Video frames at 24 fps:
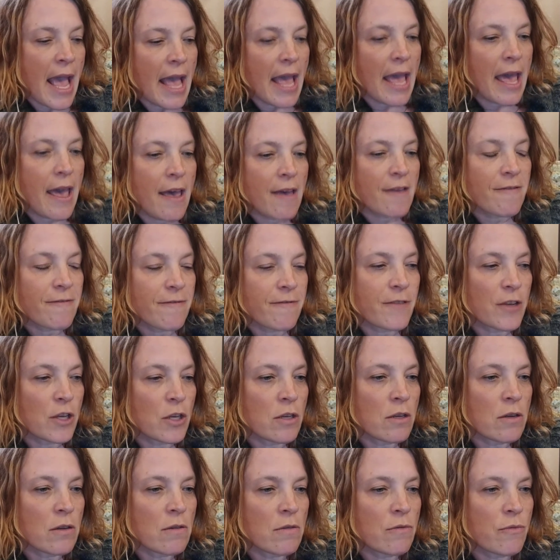If
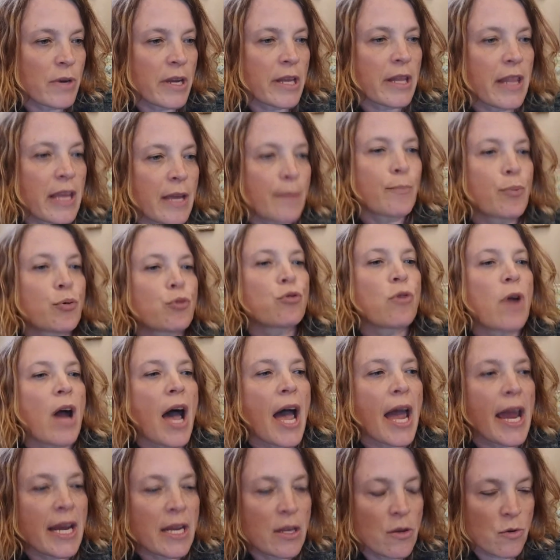you really
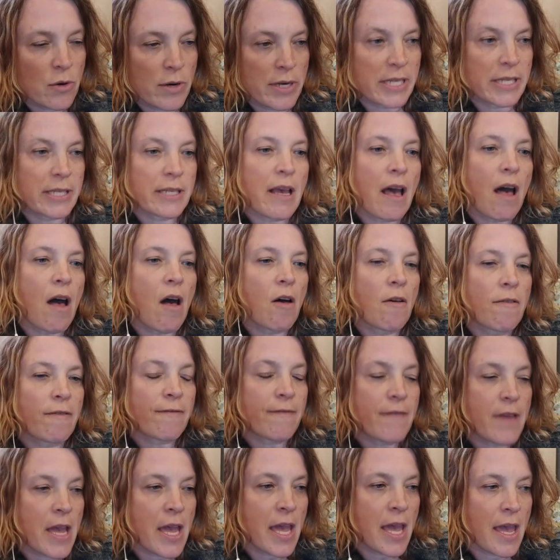pride
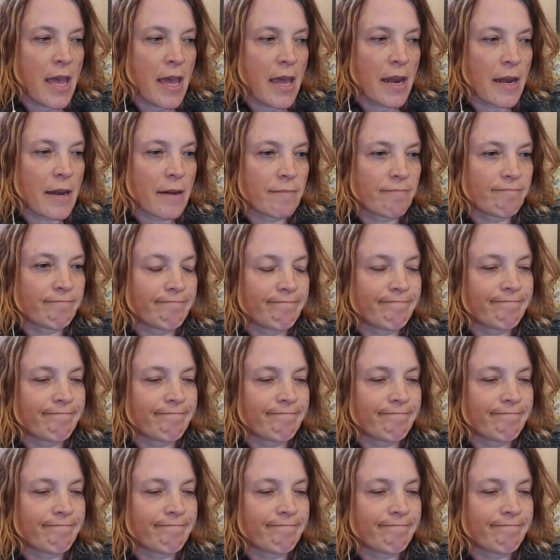yourself in